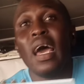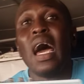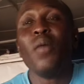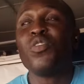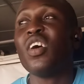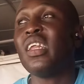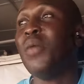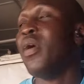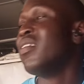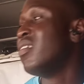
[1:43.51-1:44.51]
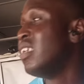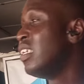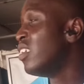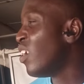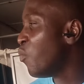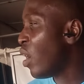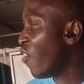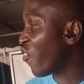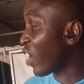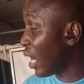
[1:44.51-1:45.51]
I'm talking about the number
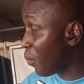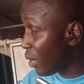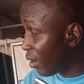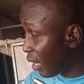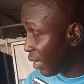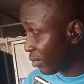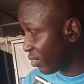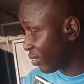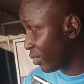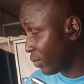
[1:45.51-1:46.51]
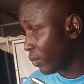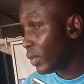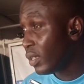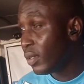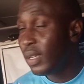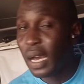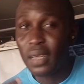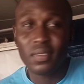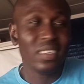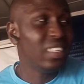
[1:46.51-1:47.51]
of cameras
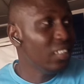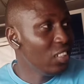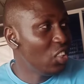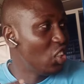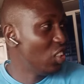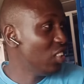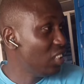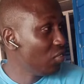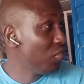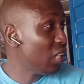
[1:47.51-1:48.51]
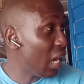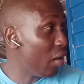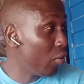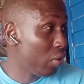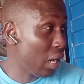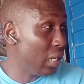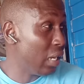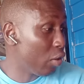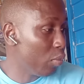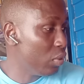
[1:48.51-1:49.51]
that each DVR can
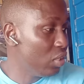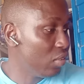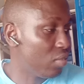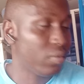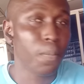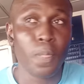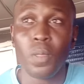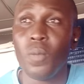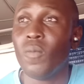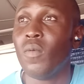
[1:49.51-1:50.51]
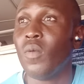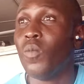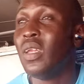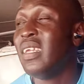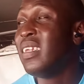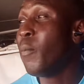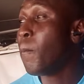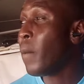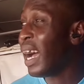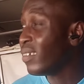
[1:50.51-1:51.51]
operate. Meaning the
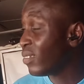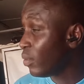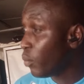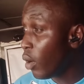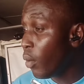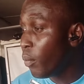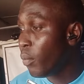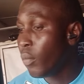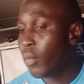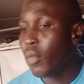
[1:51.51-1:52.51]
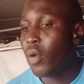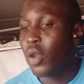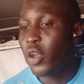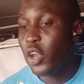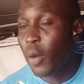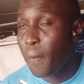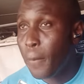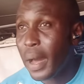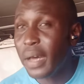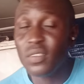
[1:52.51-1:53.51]
maximum
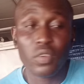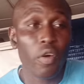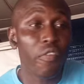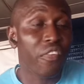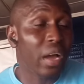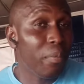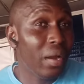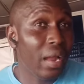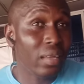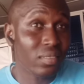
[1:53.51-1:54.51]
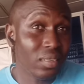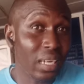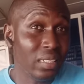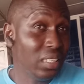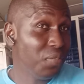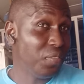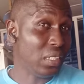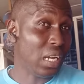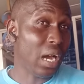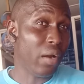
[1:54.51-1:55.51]
numbers of cameras that
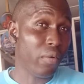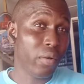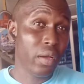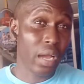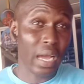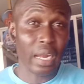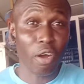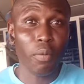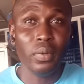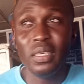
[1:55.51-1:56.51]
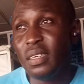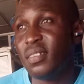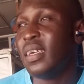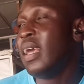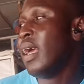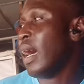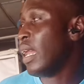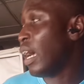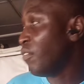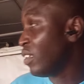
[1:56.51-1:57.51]
DVR can operate. And
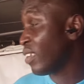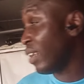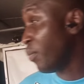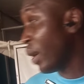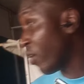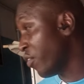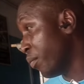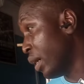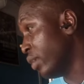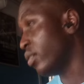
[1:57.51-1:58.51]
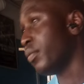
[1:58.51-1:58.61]
I have this at the back of my mind.